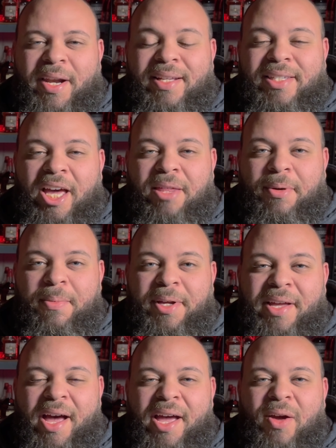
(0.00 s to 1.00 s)
It's Ty the Bourbon
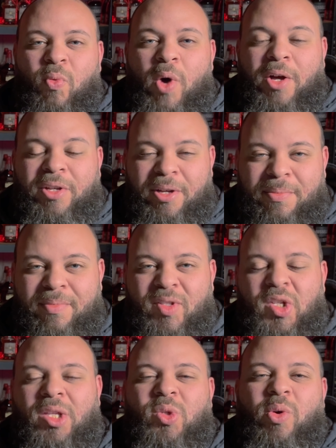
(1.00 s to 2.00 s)
Guy, and welcome to
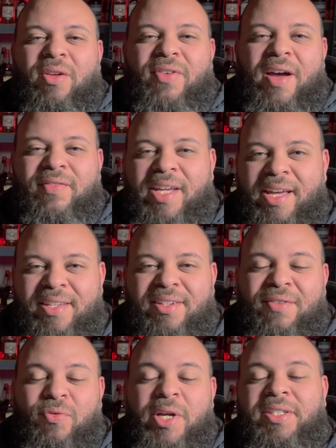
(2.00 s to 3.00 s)
the 25 Days
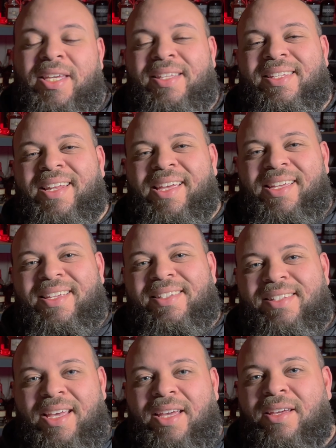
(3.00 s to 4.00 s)
of Whiskey. Today is
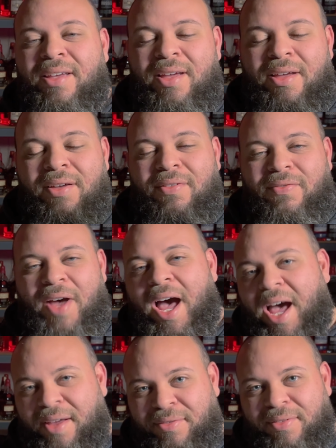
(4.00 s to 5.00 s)
day
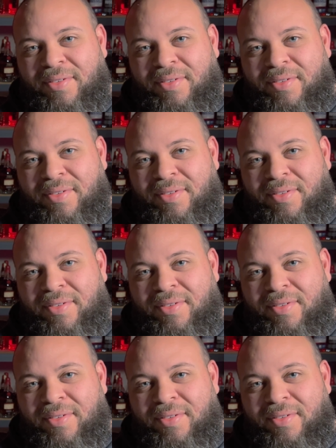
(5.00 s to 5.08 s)
five.